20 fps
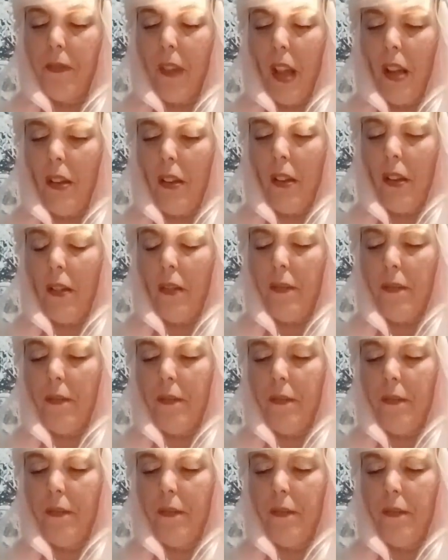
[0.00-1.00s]
I don't know.
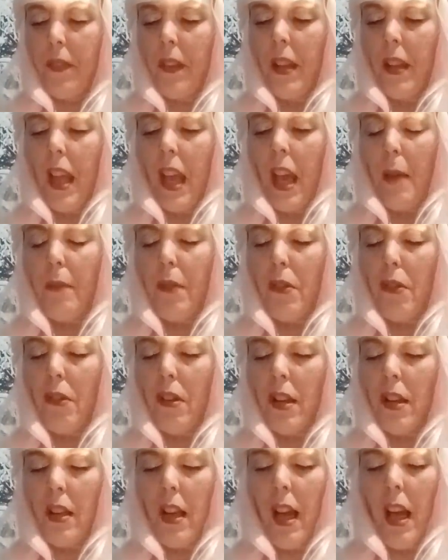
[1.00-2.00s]

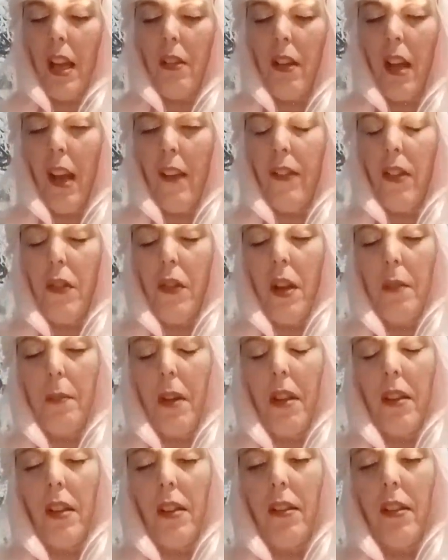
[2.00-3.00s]
Anne-Marie, I don't have you on my
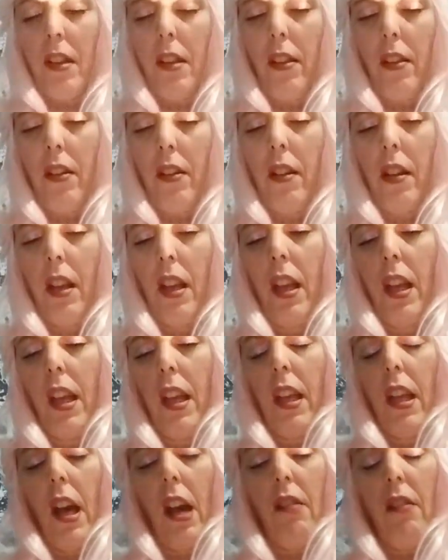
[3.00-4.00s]
list either.
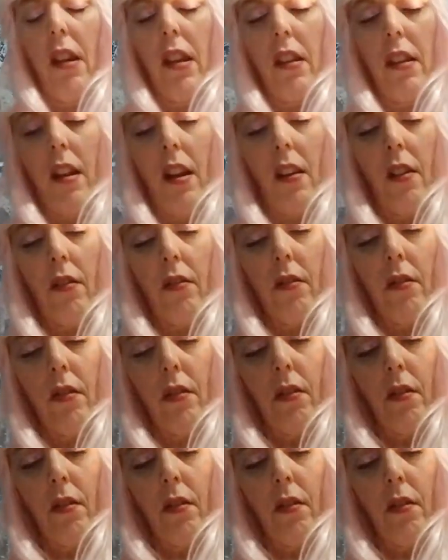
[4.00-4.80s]
I'll write you down.